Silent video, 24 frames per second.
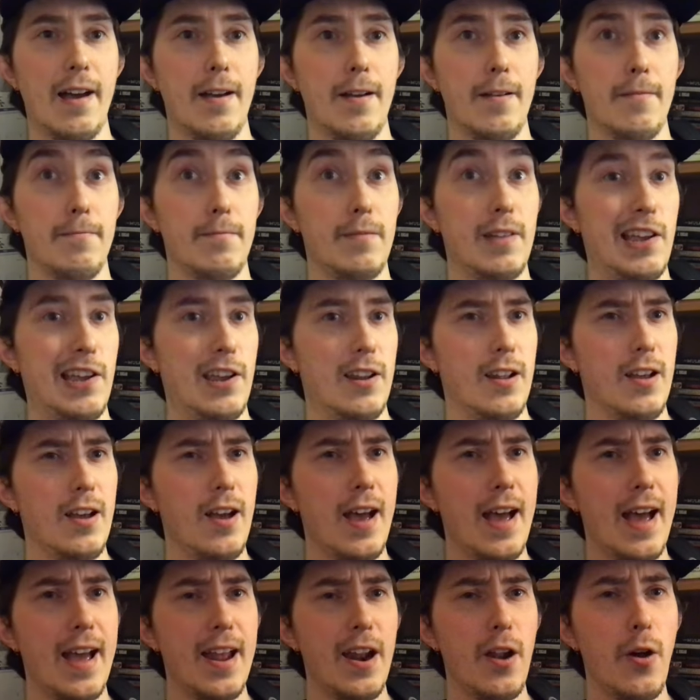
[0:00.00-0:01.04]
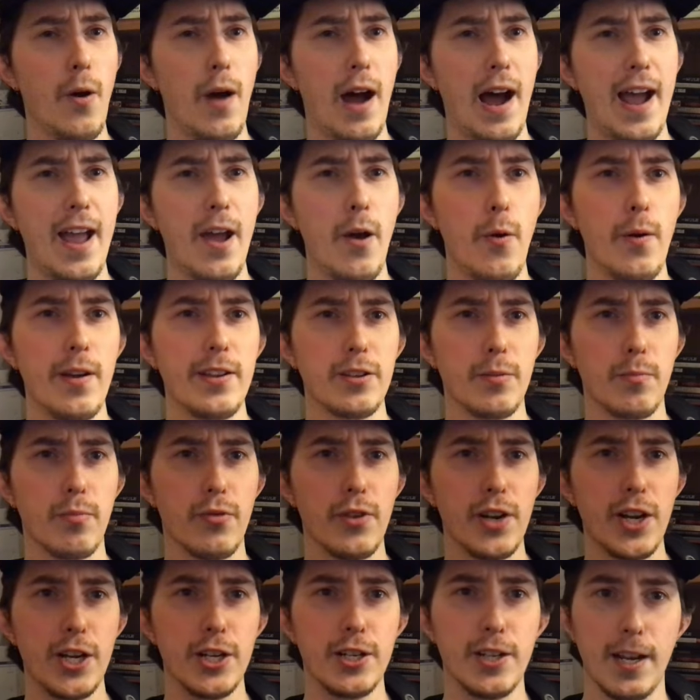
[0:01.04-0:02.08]
uh, It, it, I always
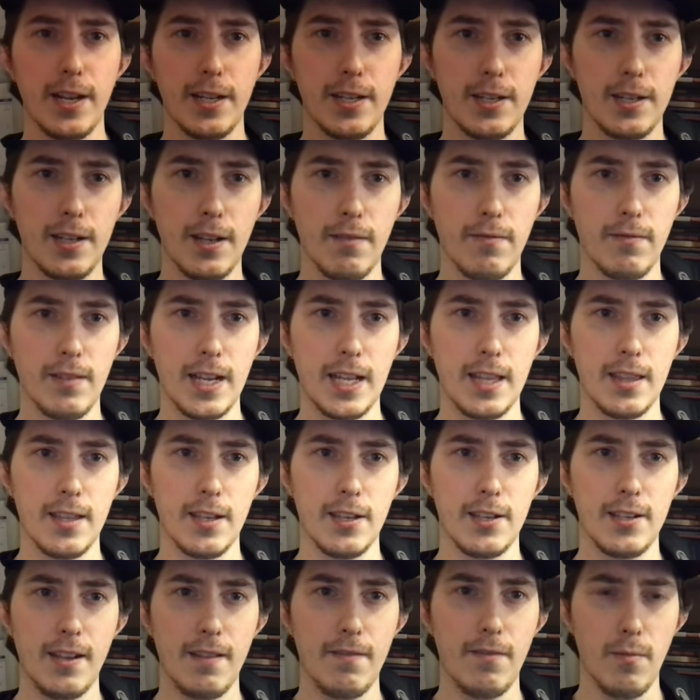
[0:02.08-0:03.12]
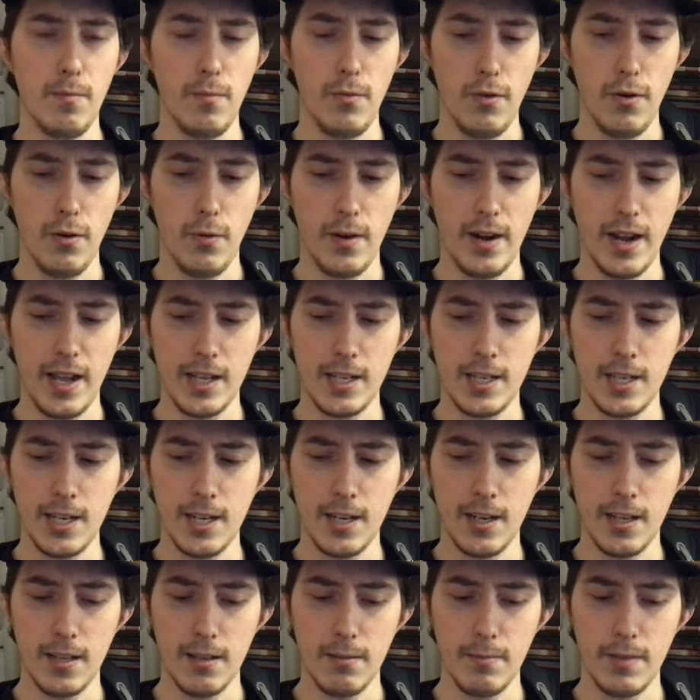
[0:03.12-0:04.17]
appreciate stuff like this even more when I see
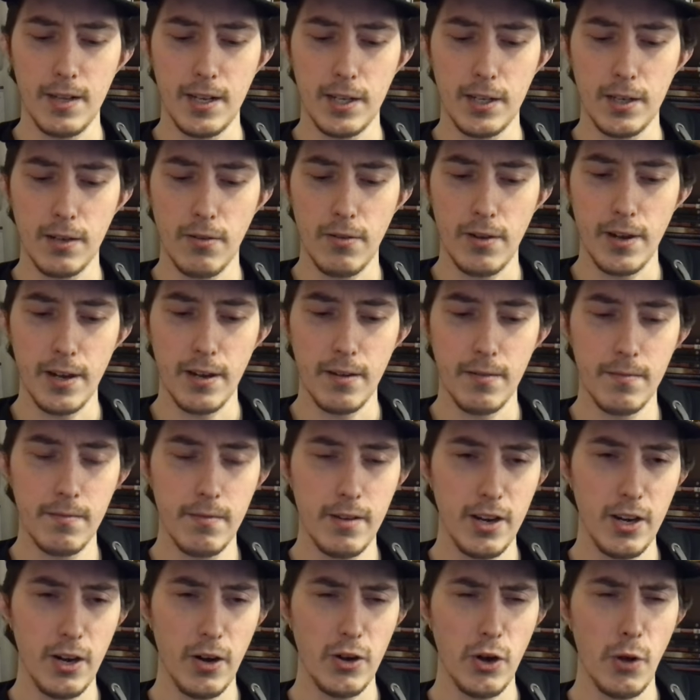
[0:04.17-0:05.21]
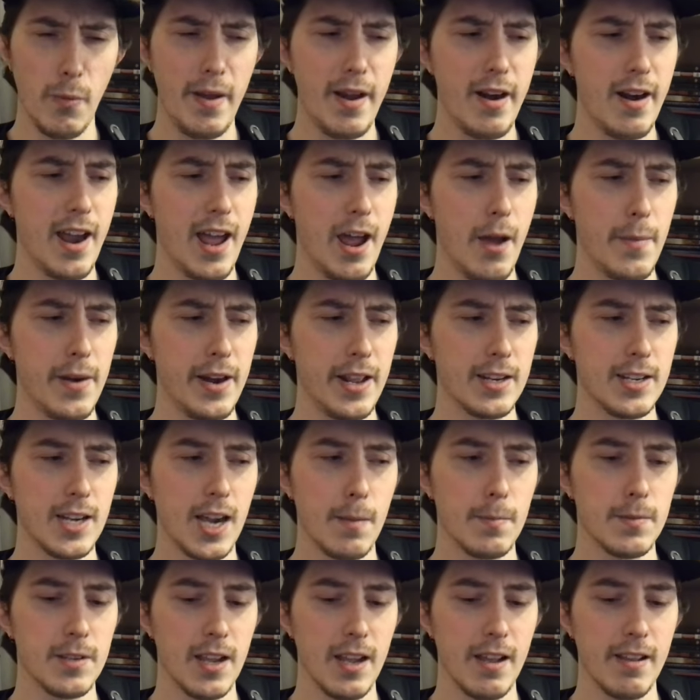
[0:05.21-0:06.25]
it on the big screen. You know, no matter how many
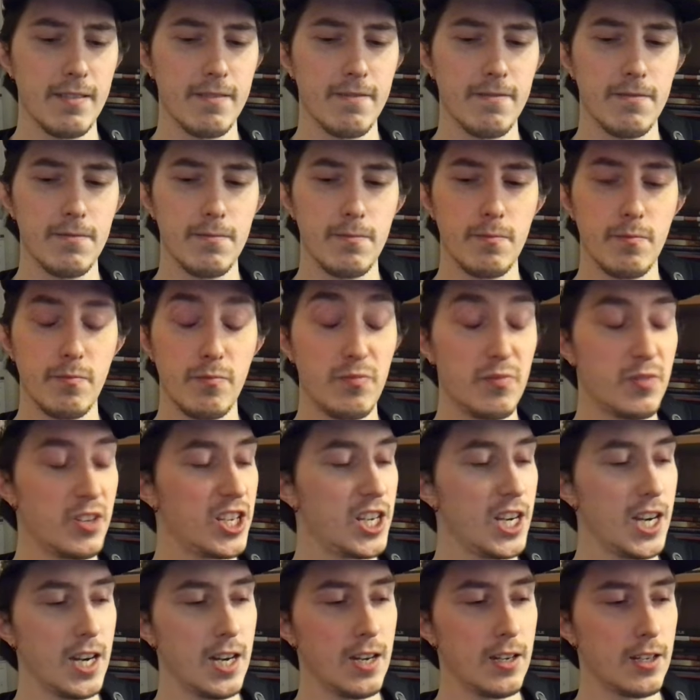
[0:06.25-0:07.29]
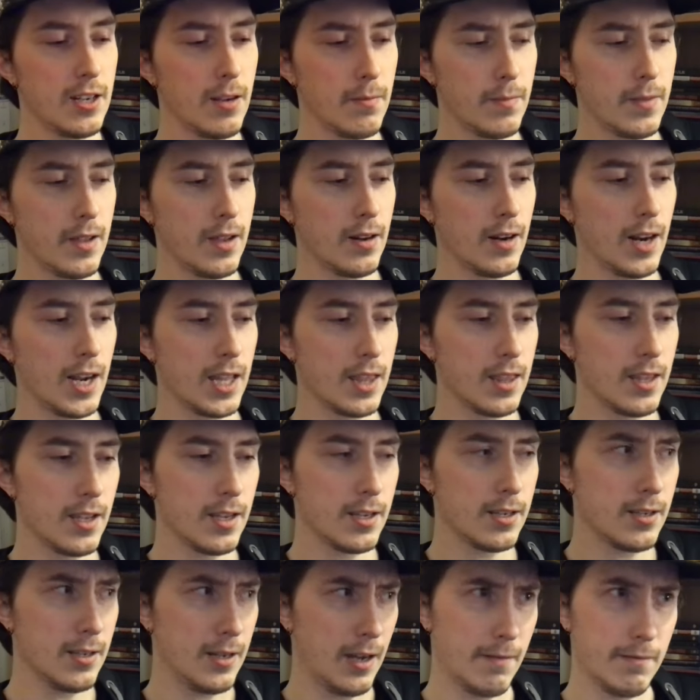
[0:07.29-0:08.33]
times I had seen something like
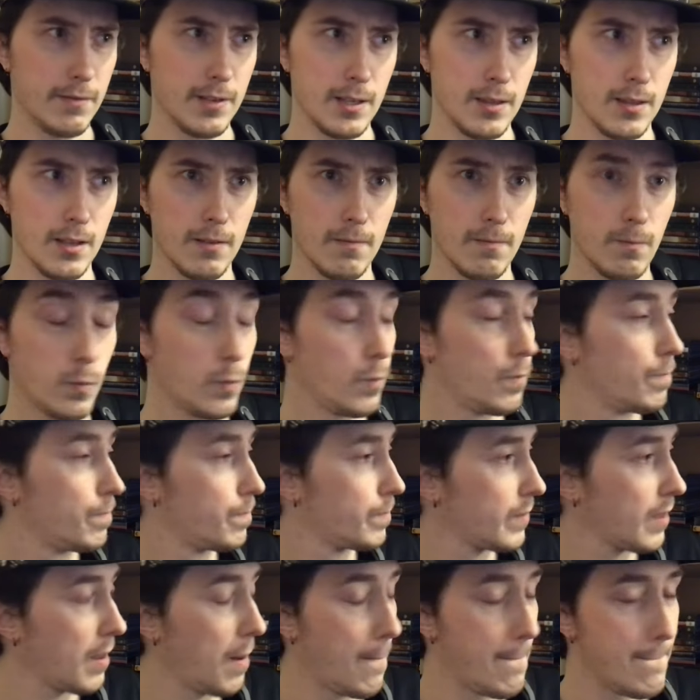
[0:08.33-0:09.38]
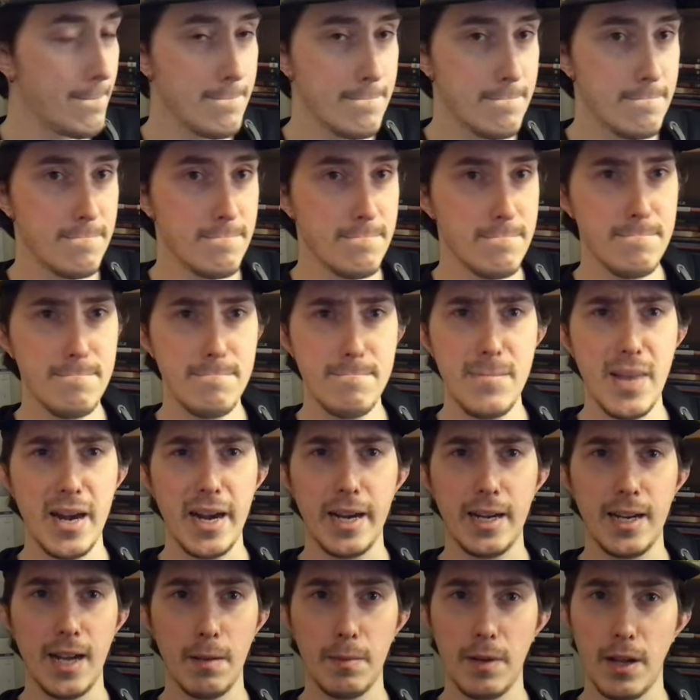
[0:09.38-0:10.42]
this, and I've seen this
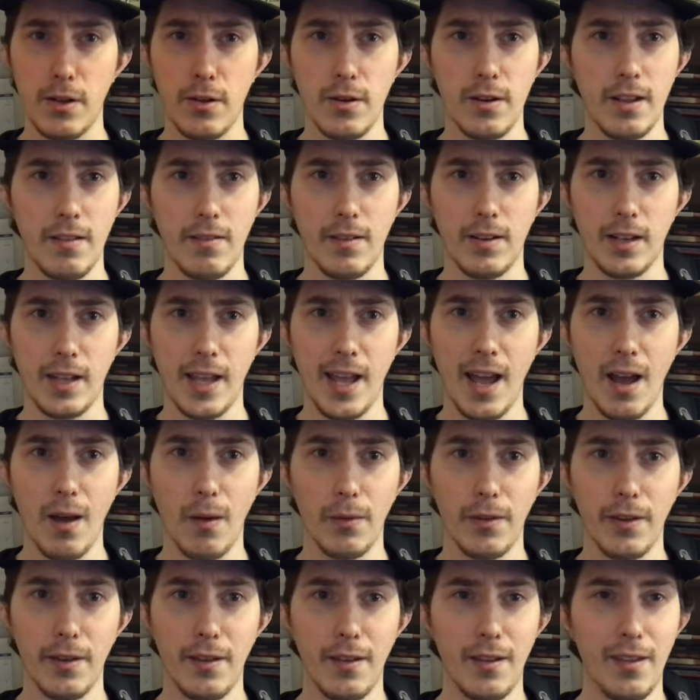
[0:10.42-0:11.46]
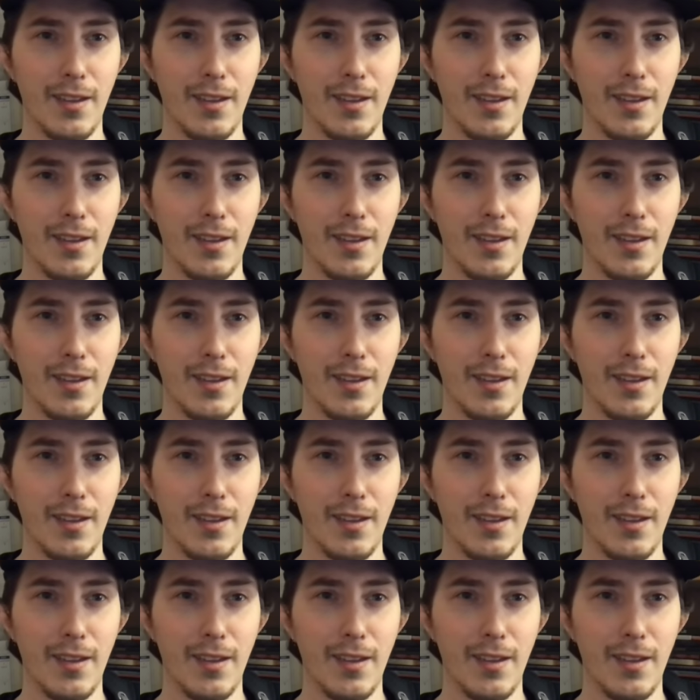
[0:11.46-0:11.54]
many times, I couldn't even count.